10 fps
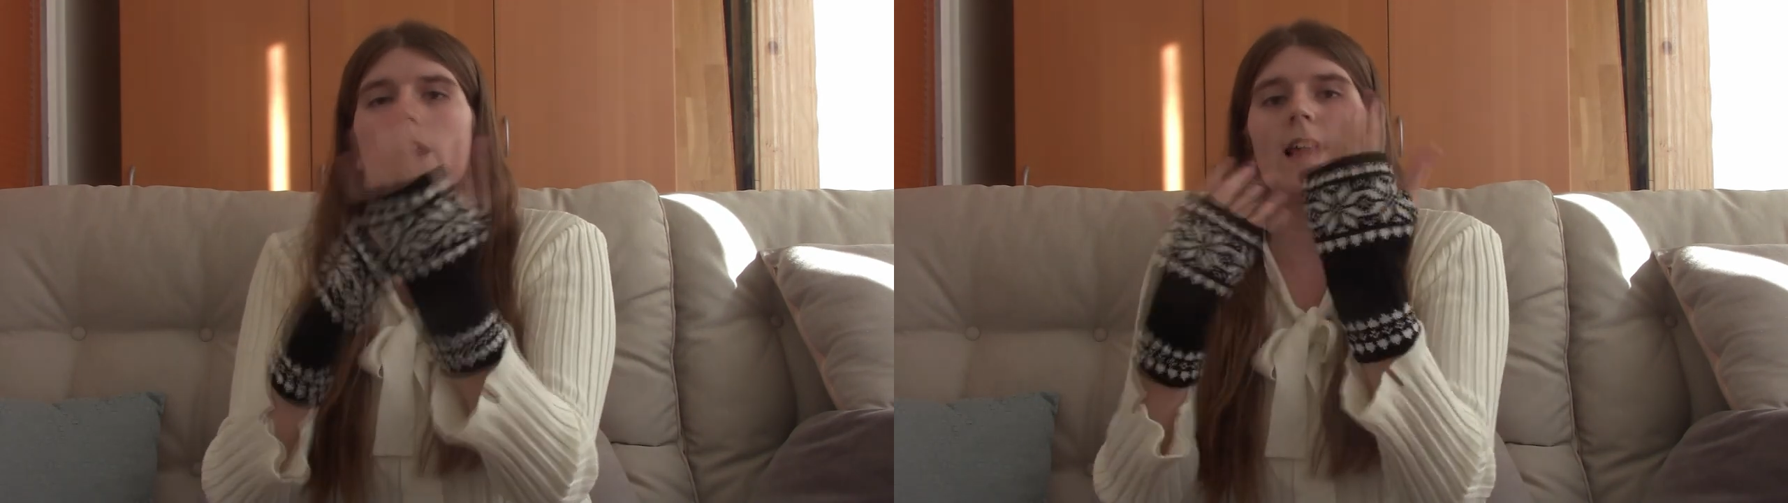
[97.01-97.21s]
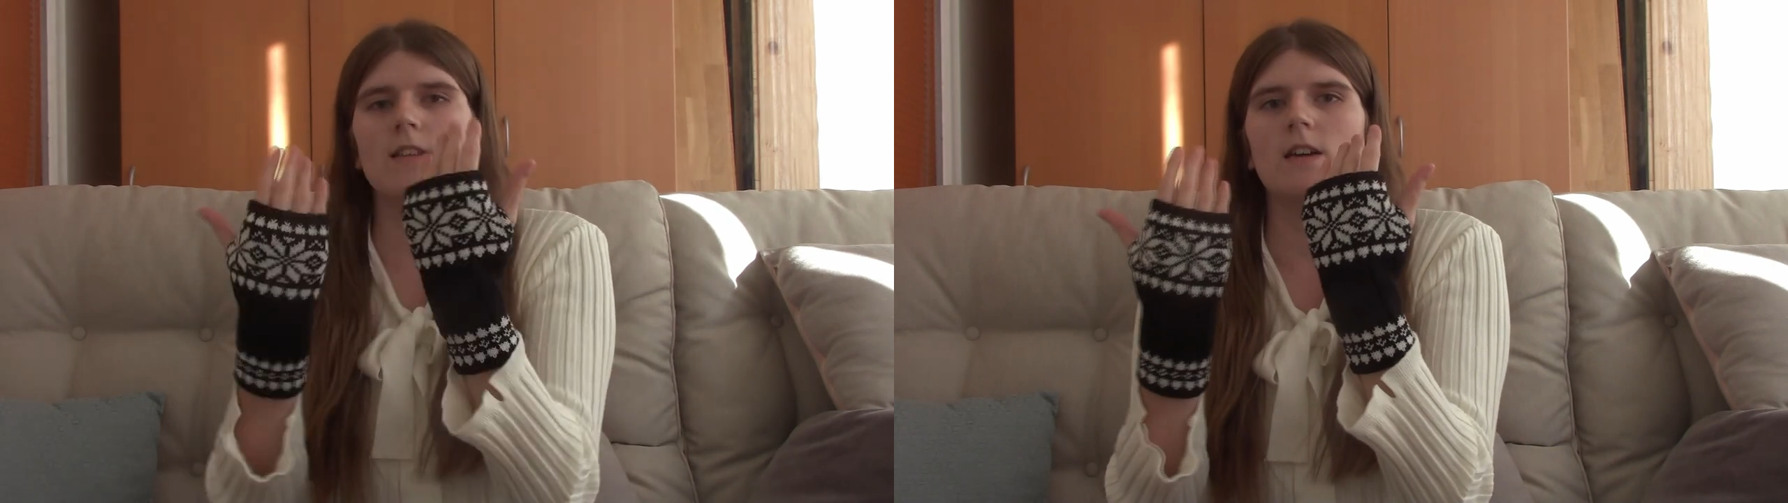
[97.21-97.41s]

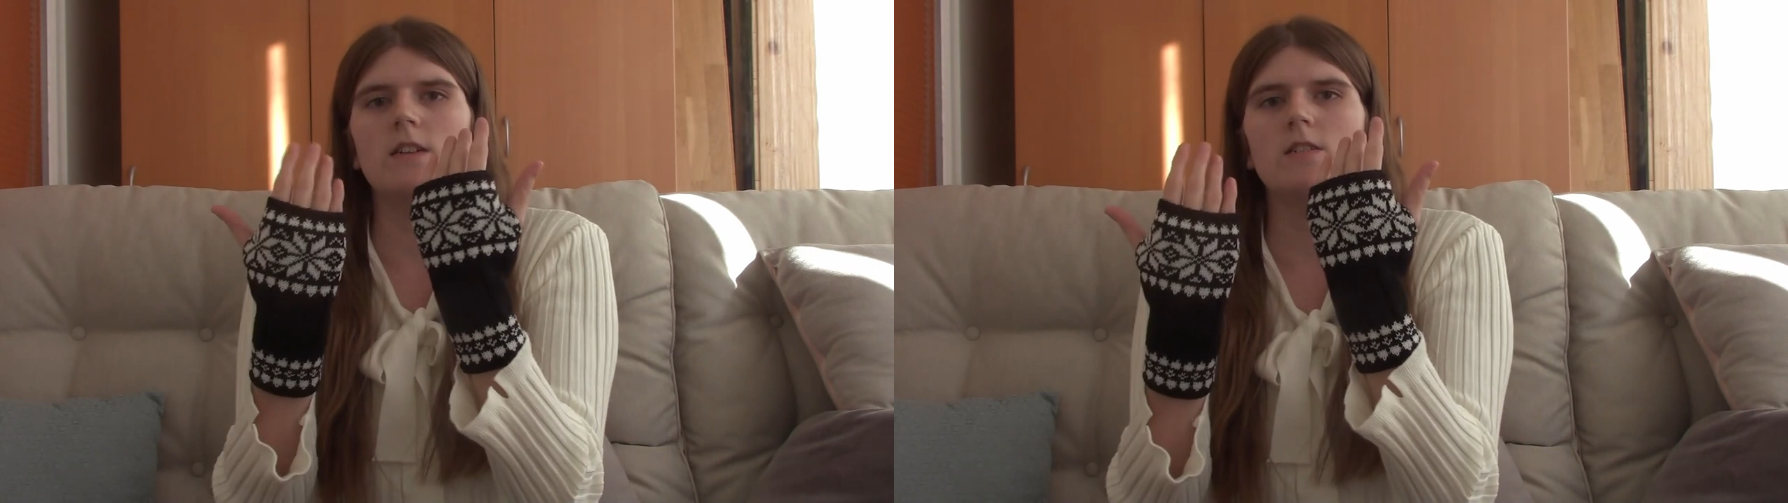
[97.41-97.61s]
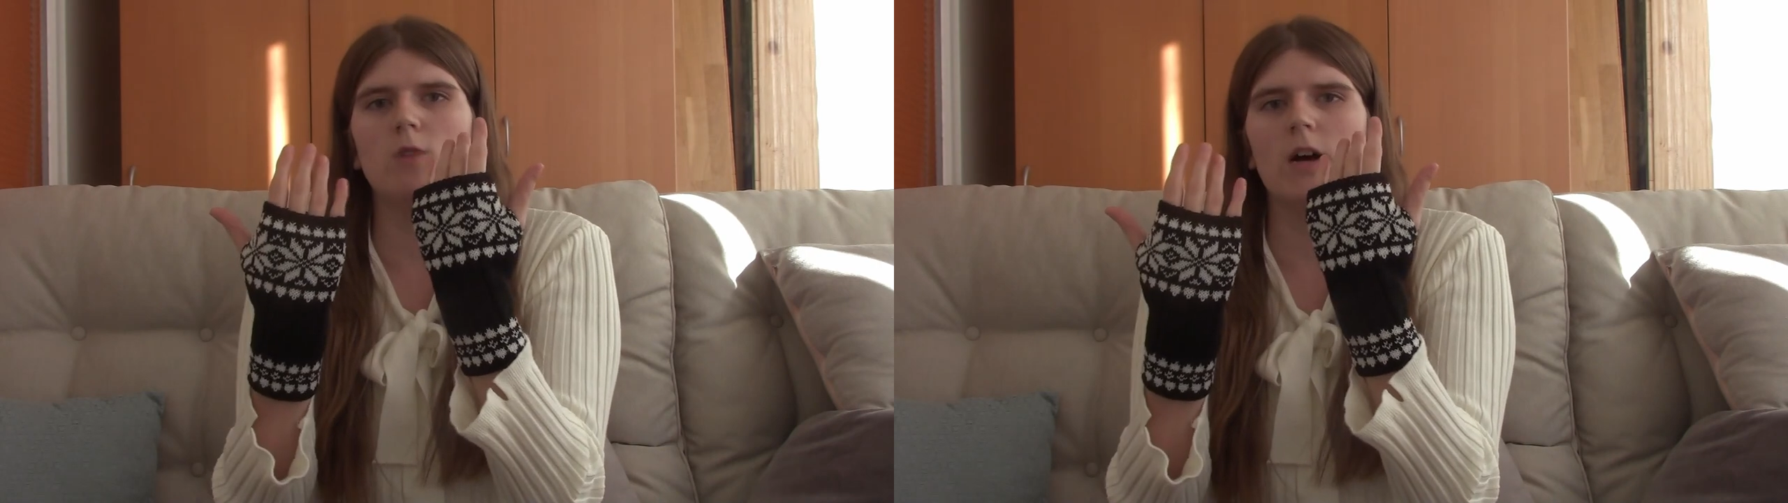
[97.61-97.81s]
like
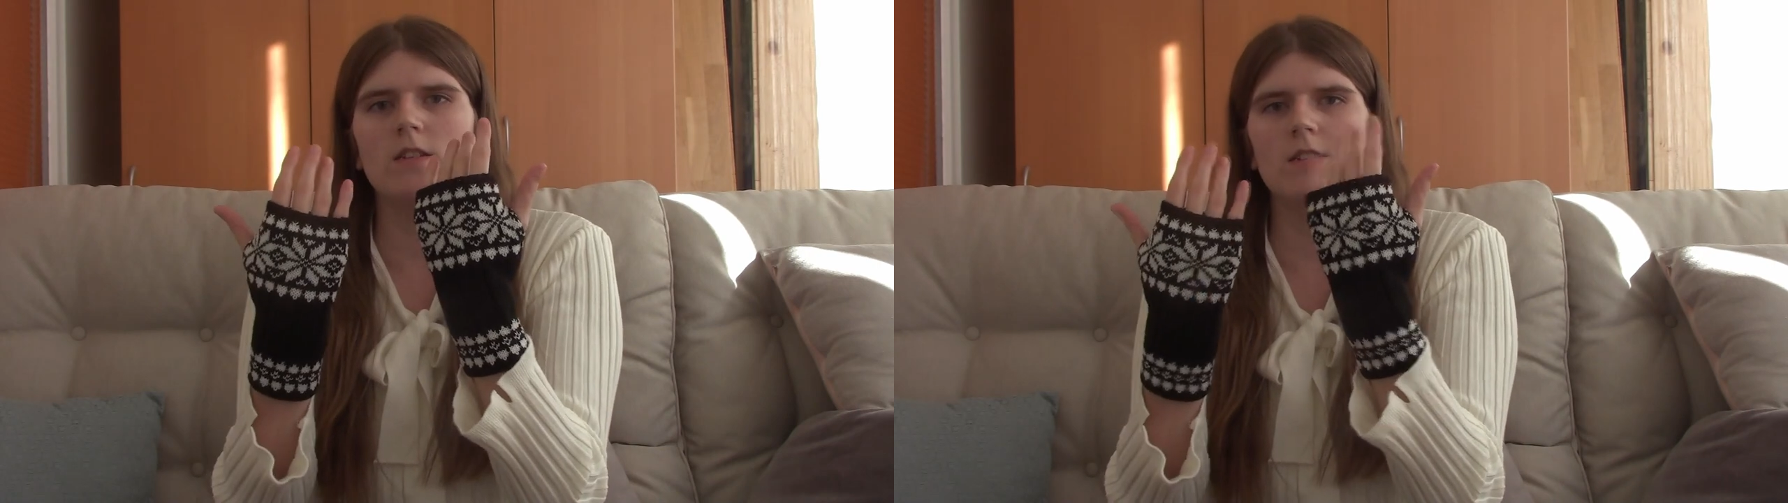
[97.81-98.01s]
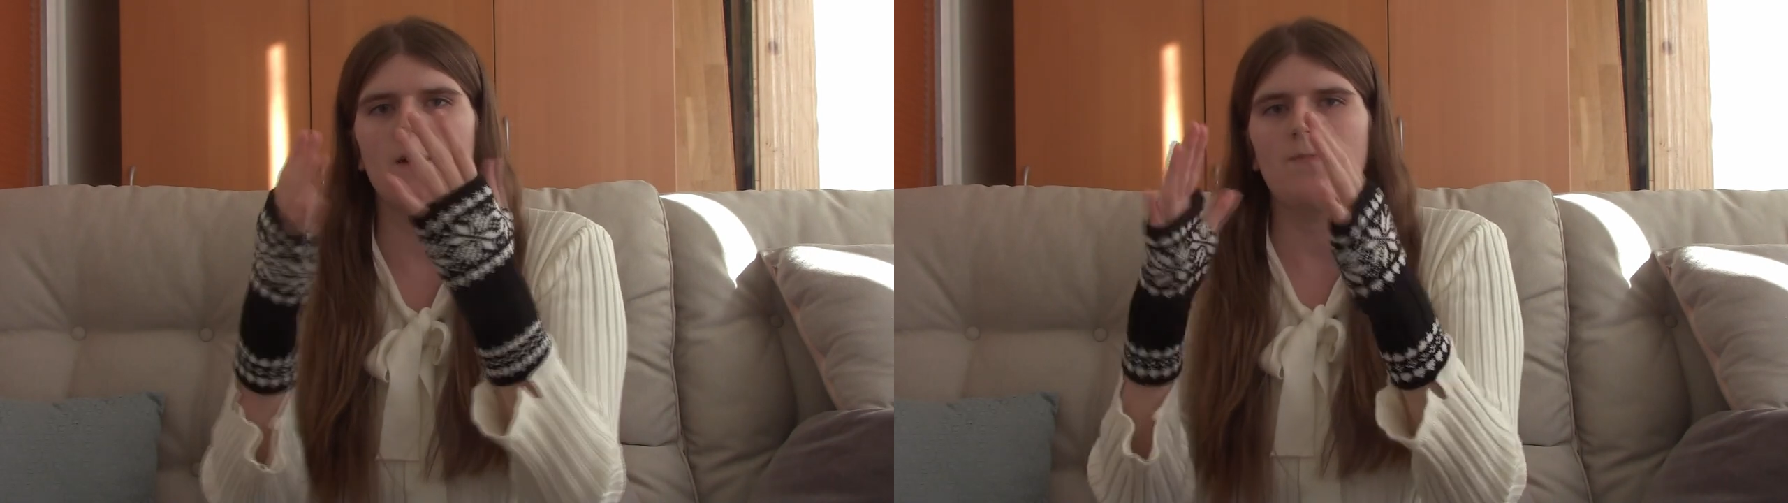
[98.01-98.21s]
this
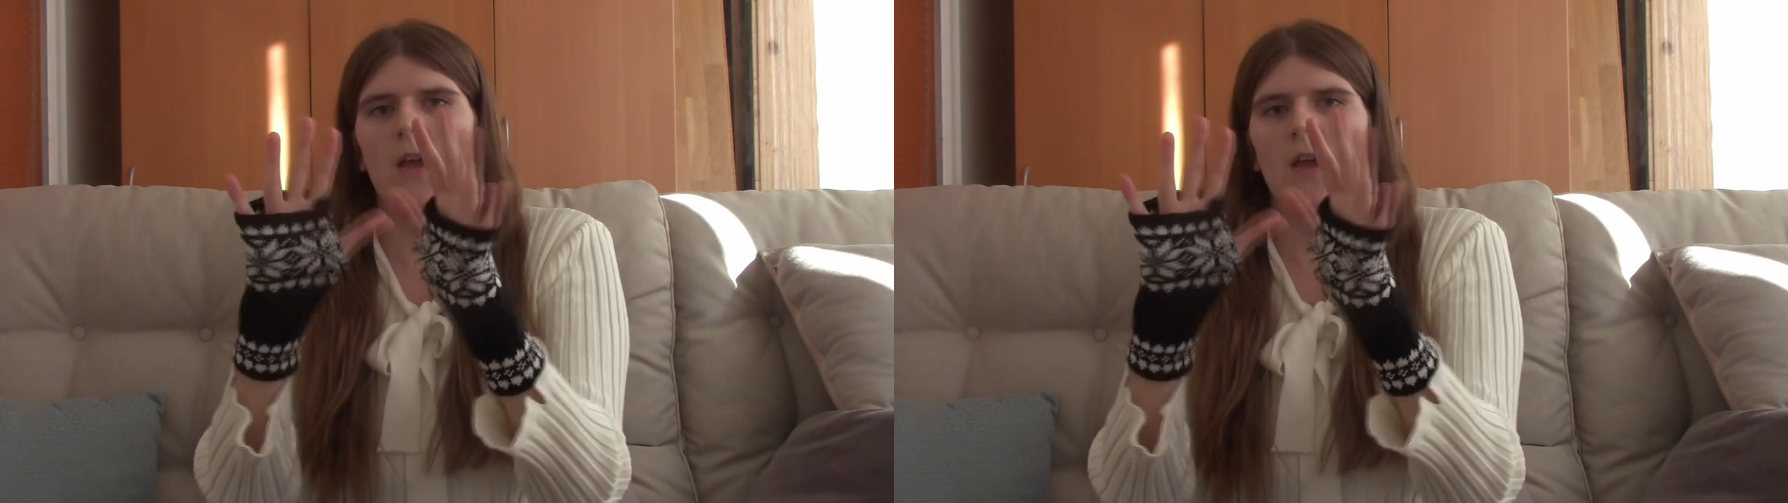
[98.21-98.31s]
ones.